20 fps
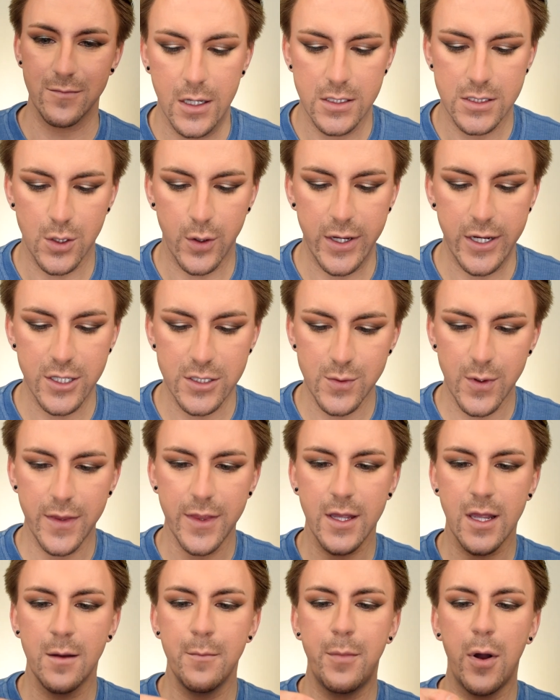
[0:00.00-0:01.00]
So here's what
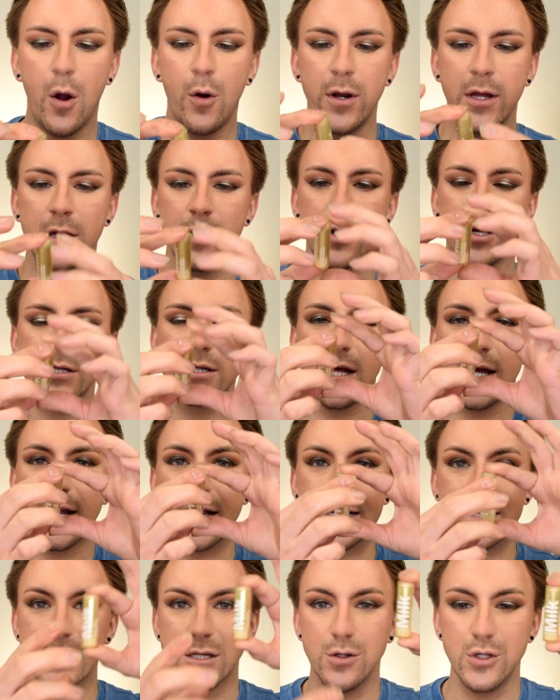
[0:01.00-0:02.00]
the component looks like
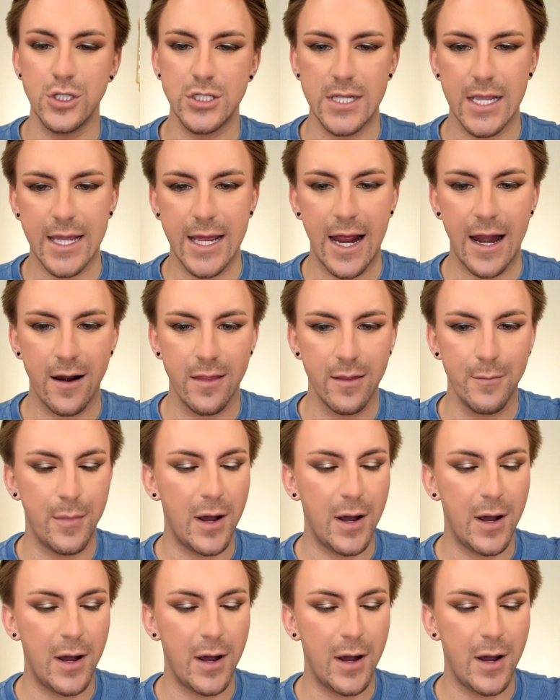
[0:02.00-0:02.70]
as soon as you take it out of the